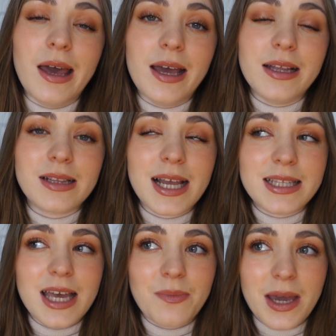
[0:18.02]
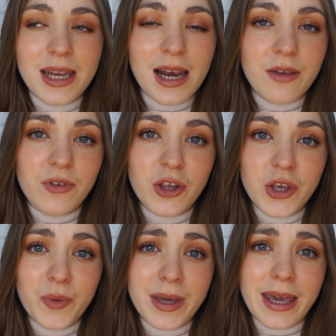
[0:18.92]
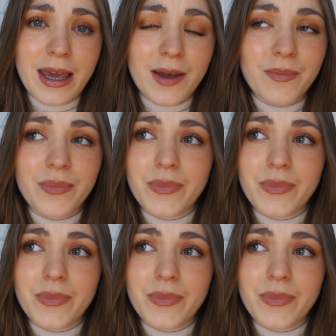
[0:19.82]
And let's admit it, I live in the UK,